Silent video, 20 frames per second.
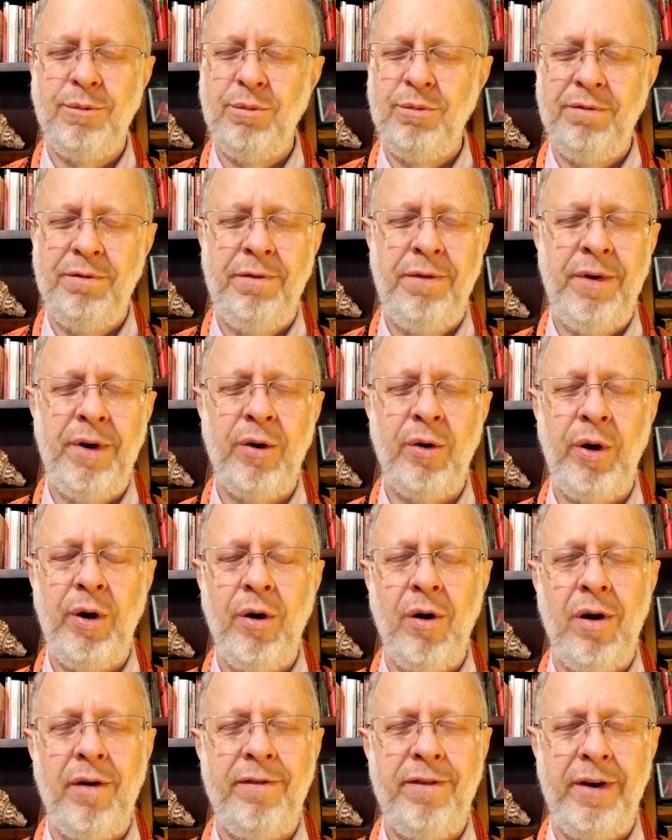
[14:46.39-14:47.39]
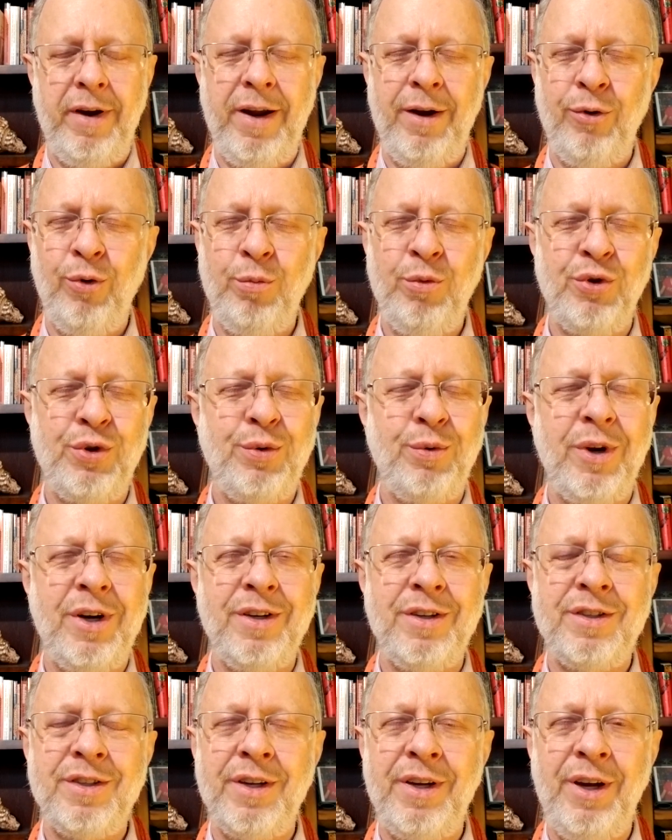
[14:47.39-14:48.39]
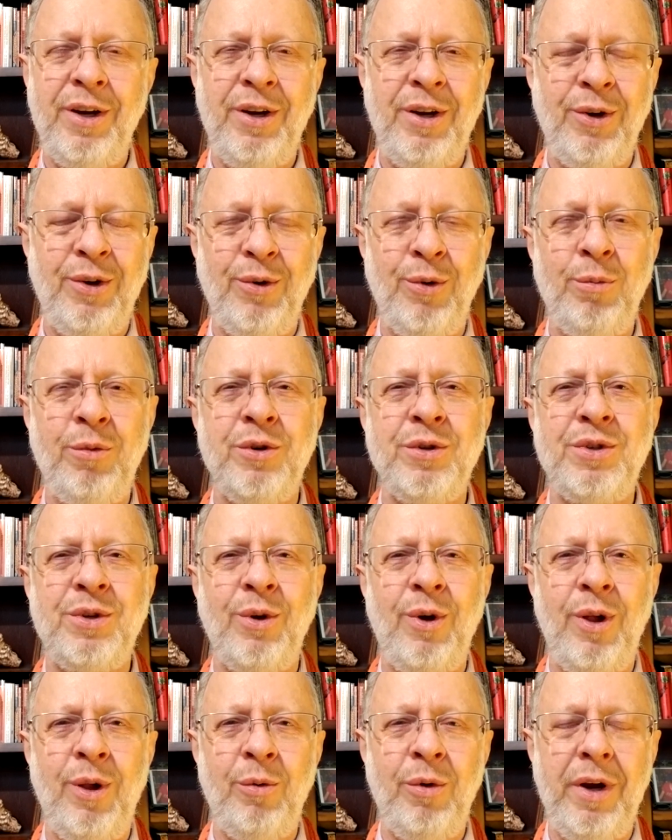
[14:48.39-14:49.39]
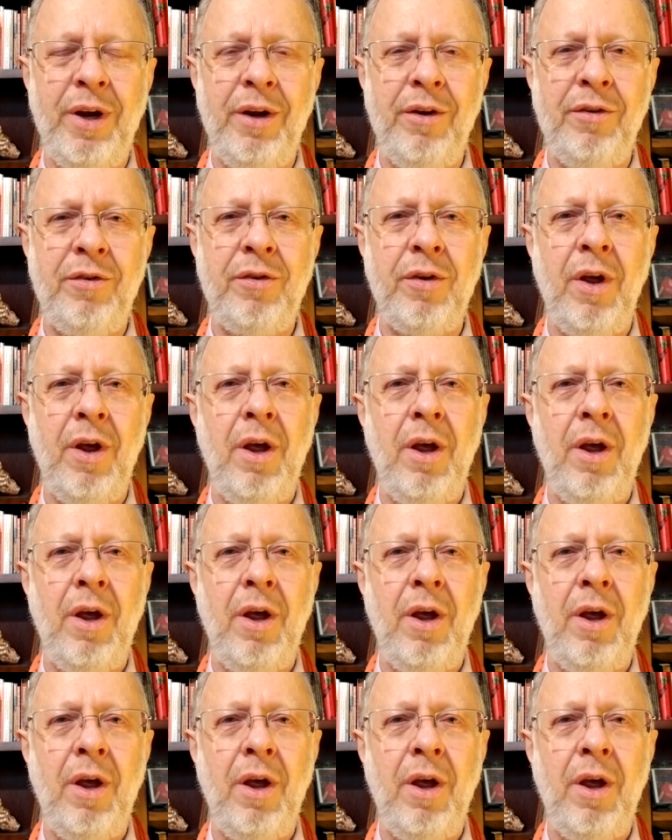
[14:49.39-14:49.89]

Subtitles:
very often, I almost want to say it almost always,